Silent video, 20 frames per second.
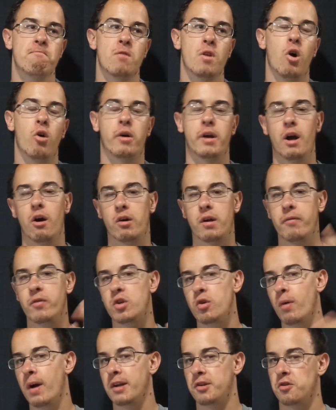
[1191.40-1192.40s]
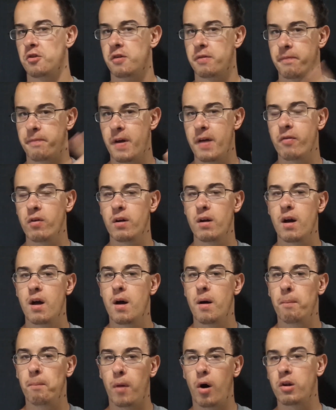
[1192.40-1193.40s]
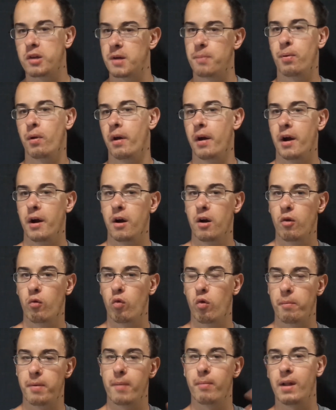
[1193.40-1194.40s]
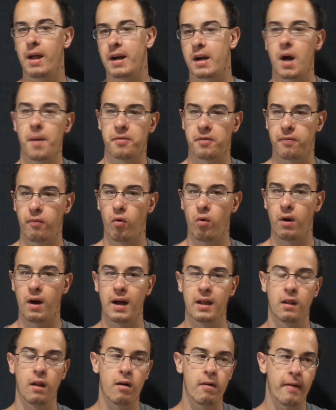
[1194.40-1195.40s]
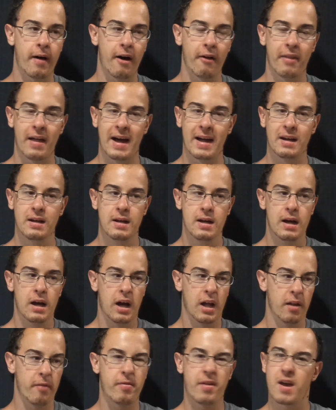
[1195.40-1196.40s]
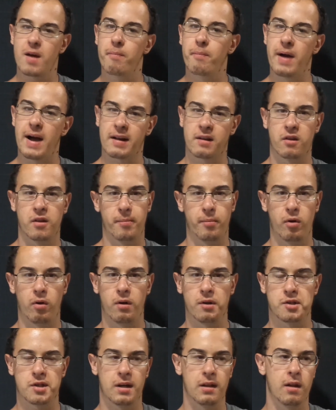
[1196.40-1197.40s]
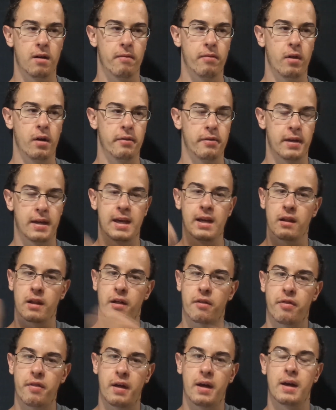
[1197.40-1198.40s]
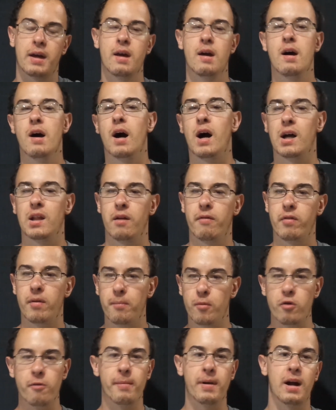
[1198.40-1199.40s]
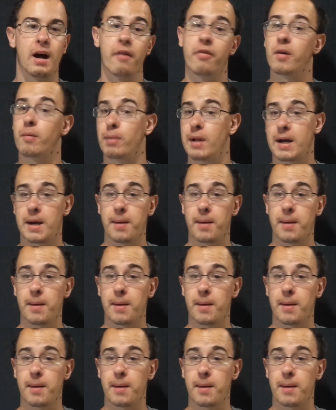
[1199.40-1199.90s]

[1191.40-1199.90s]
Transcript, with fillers: Okay, I'll give you two answers. Favorite multiplayer will be Black Ops 4. I love how that... I love the impact of the bullets. I love the, the healing thing. I love the movement. I think Black